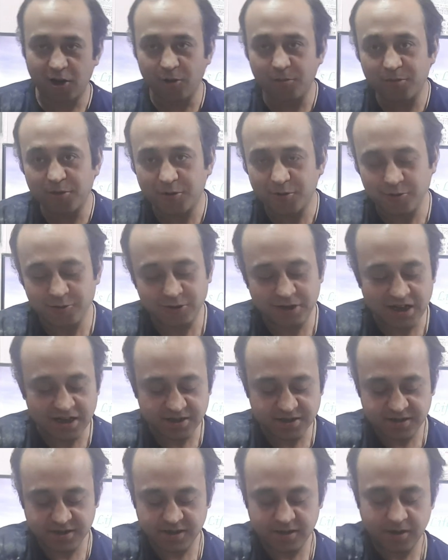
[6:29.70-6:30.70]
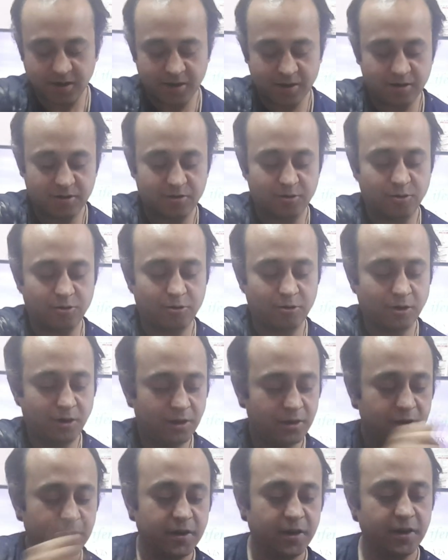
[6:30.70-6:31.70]
I hope you can see the
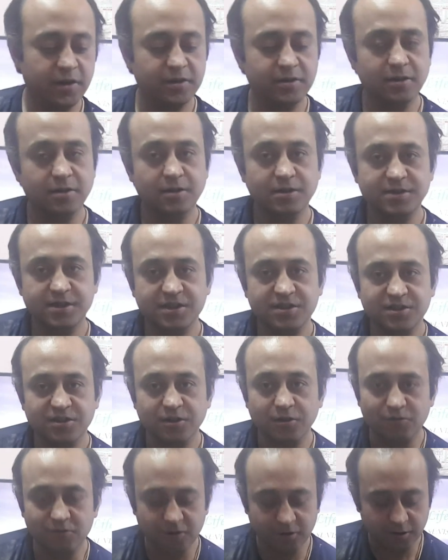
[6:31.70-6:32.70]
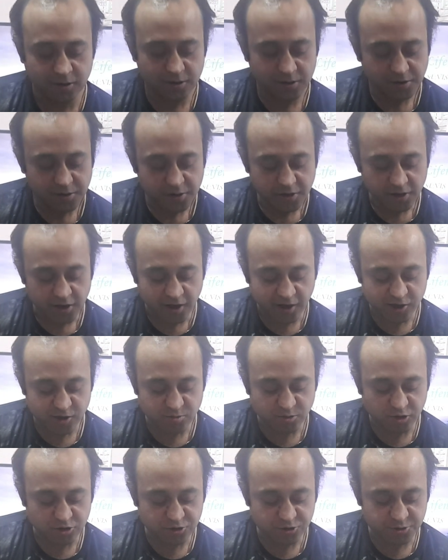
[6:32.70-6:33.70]
whole internal section of the
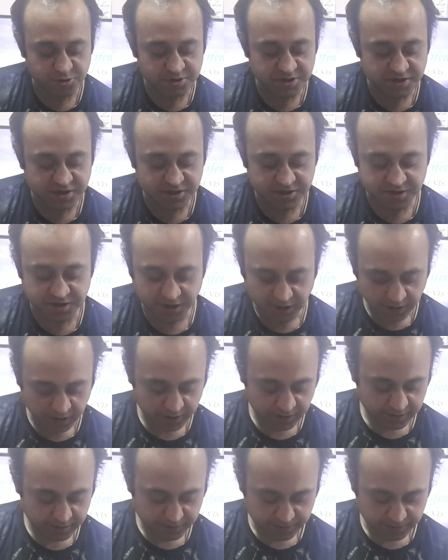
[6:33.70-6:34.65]
Xbox 360.